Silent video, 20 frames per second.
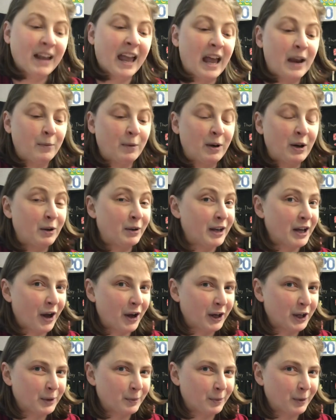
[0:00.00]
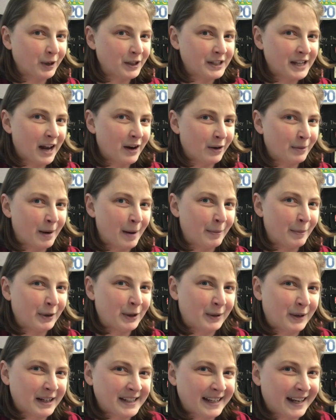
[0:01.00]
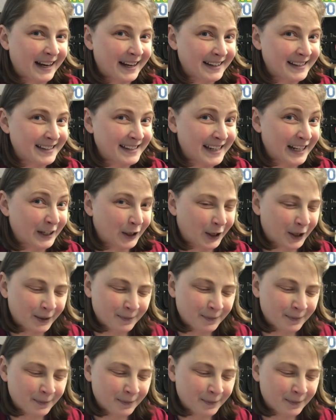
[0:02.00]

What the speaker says: And when you get all your work done, remember you get to get a sticker.